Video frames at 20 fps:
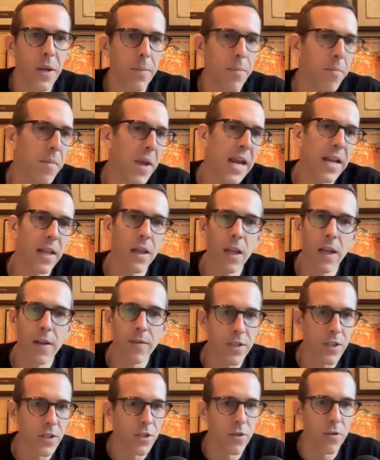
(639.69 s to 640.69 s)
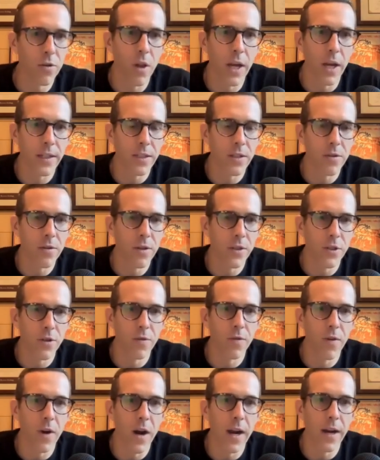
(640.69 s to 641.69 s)
main lifts that you like to do that
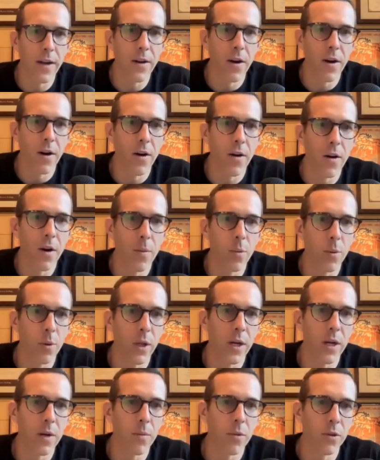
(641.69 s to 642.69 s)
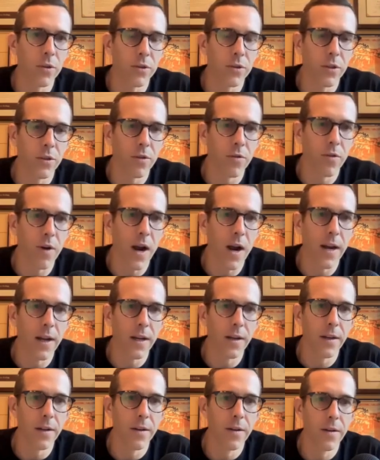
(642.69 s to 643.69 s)
you find are applicable to your
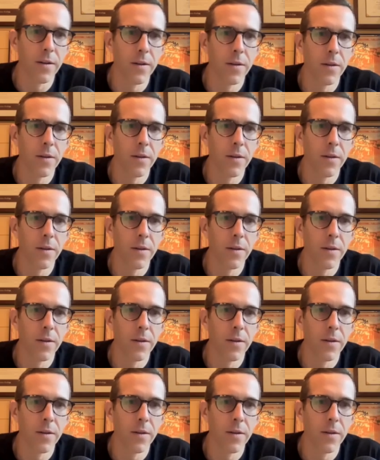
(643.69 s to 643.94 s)
riding?